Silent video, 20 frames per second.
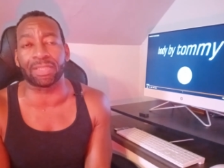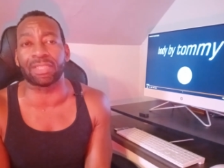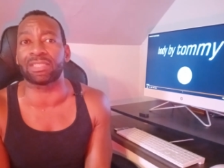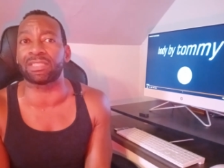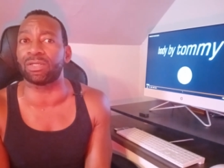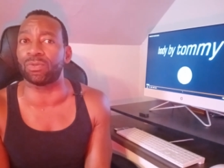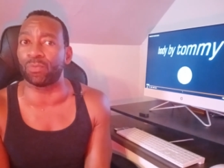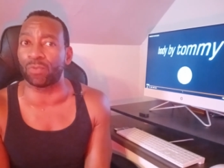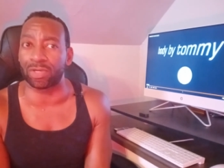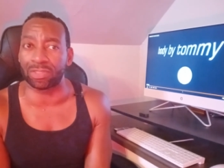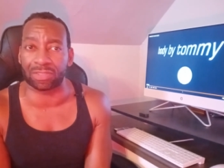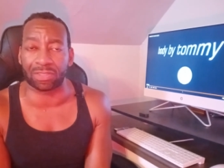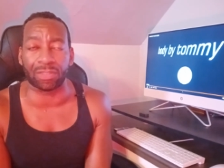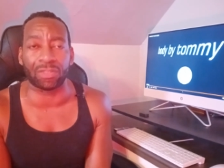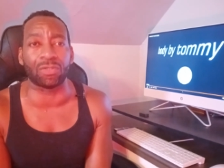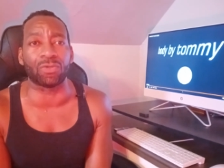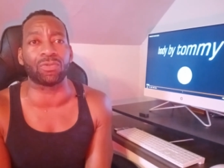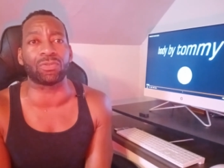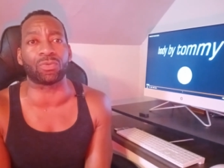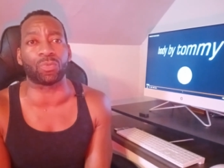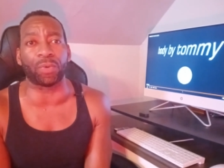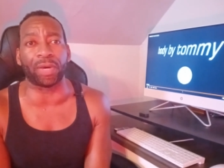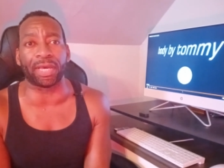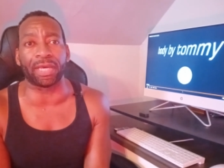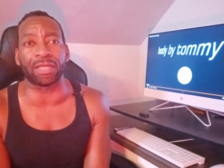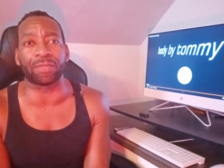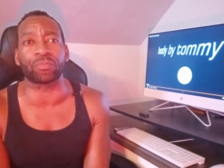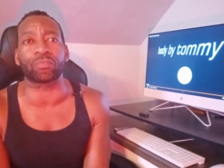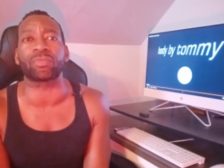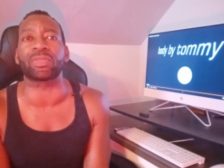She wants to lose
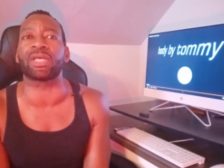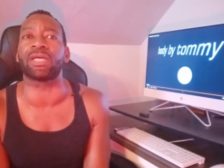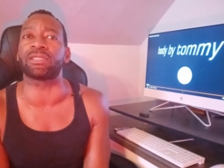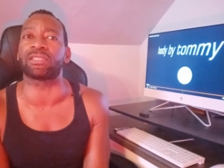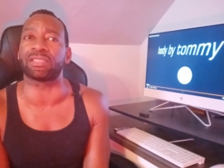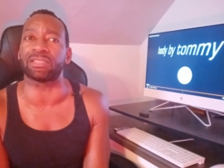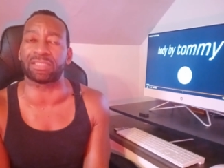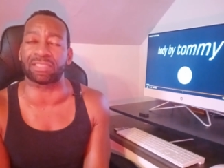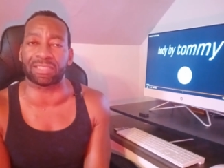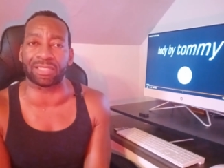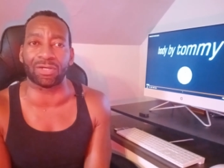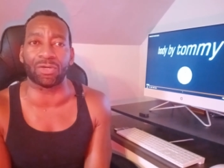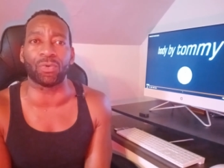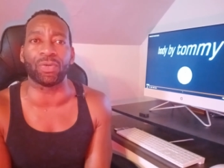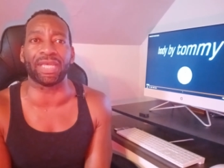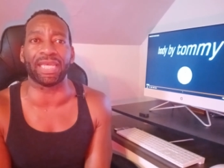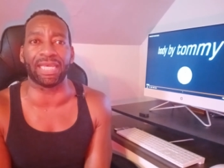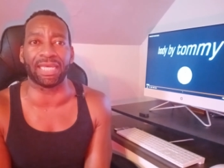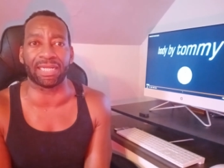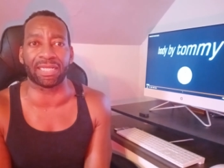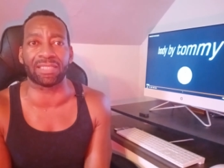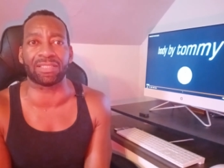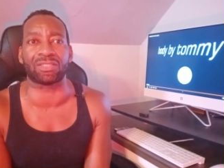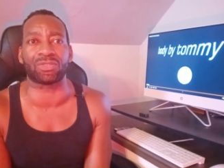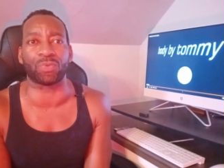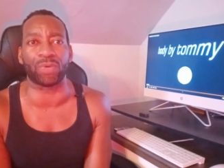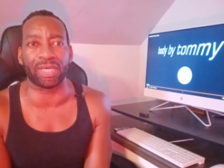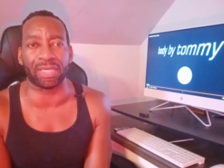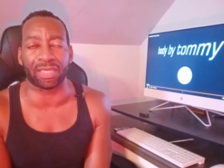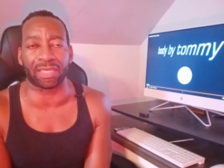weight and she's still eating
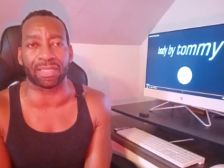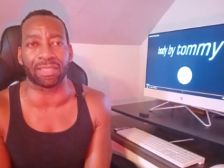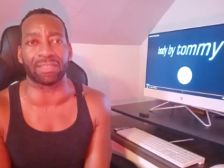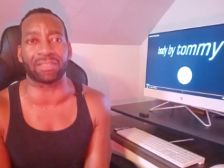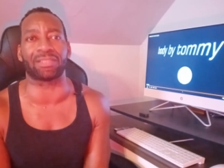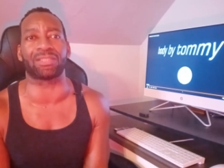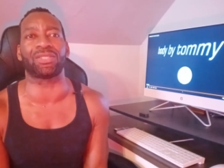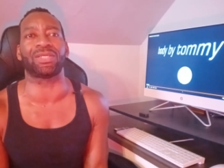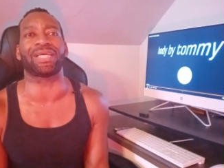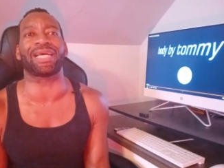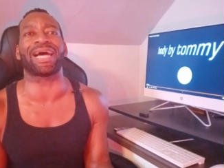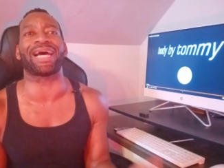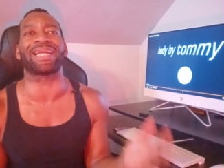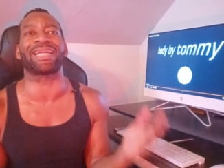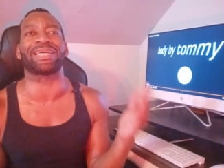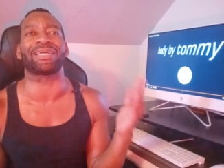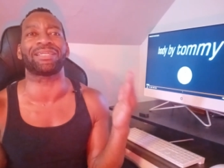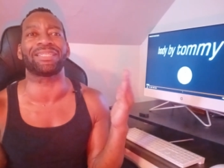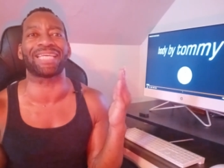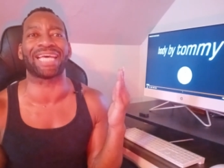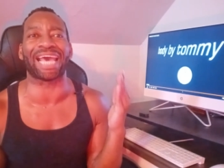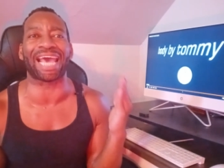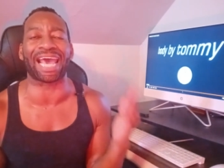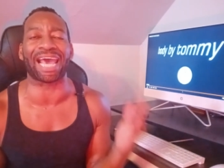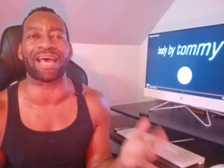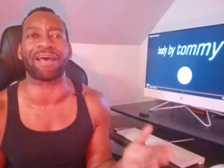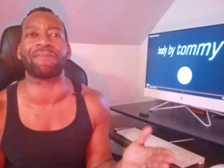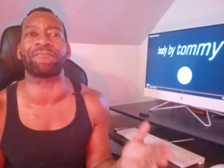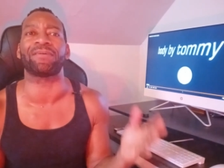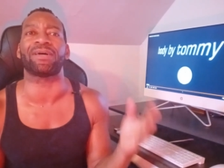Twinkies. You got to
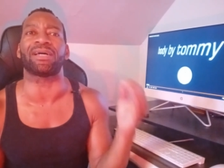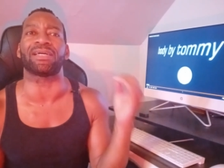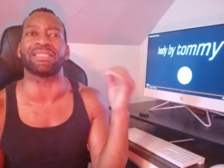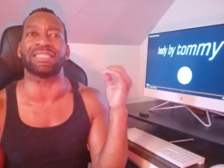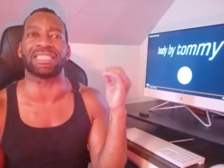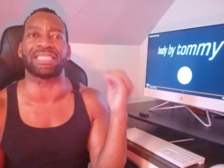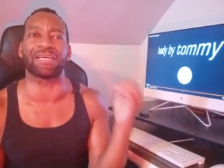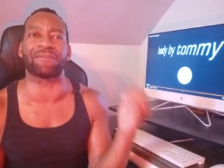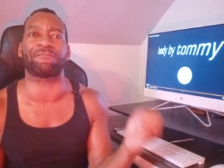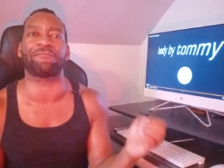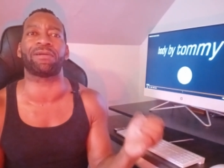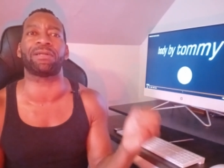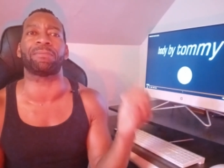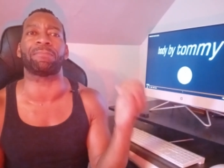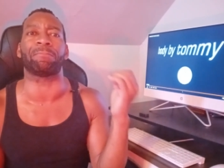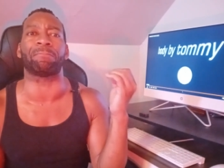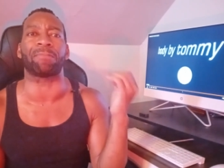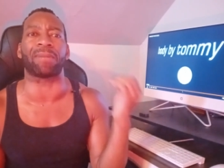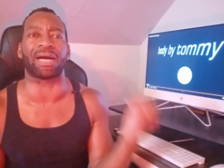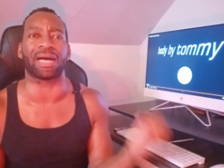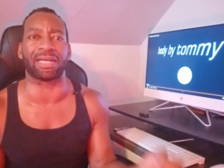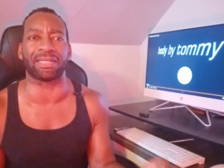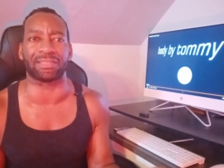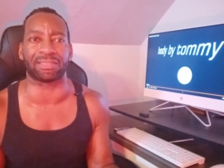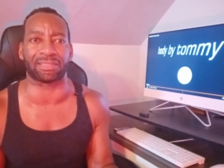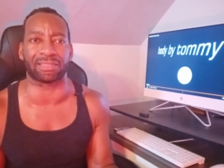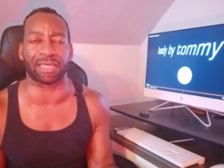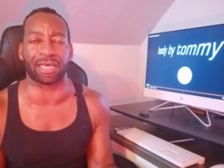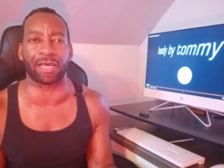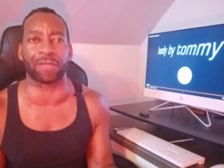have a different
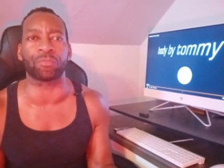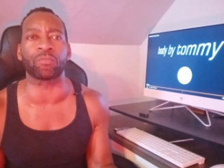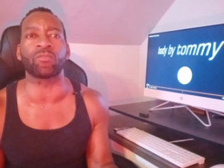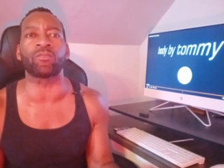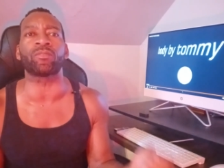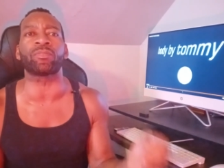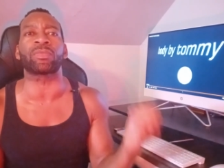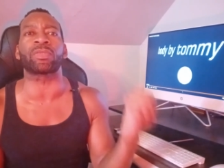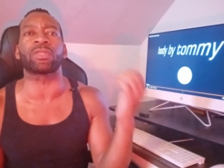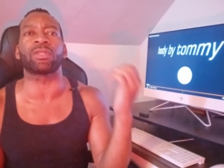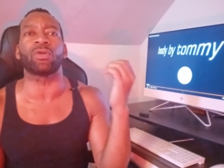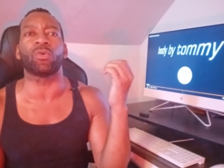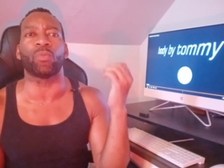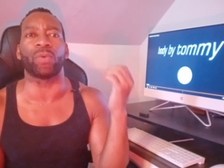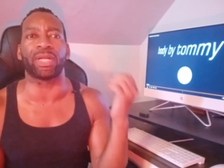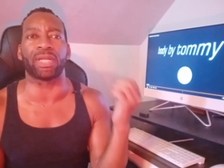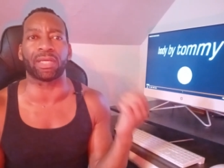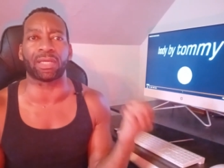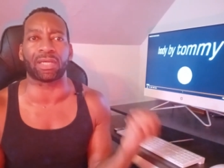mindset when